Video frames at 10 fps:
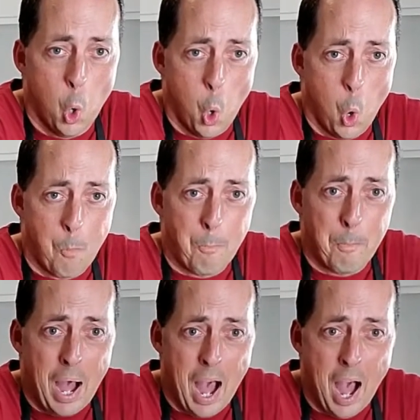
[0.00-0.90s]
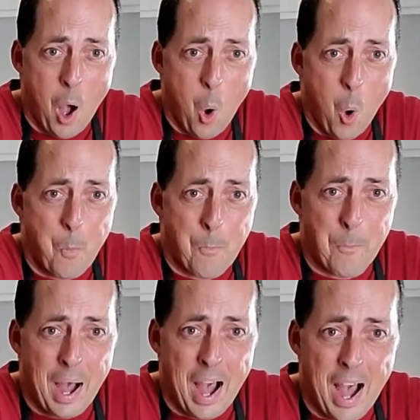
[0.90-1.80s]
Opa,
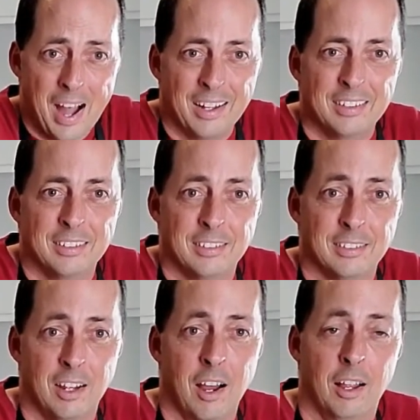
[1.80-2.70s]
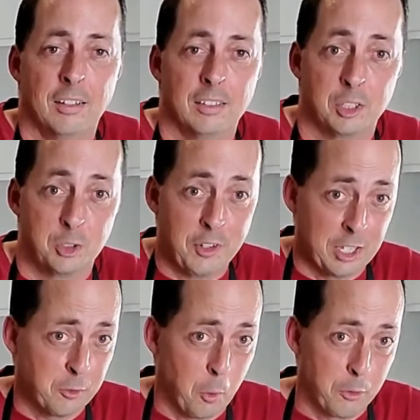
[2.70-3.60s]
opa. All right, let's just fast
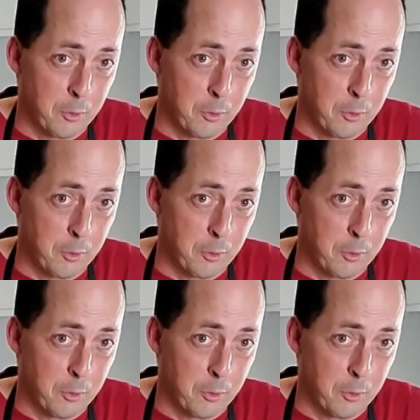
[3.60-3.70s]
forward through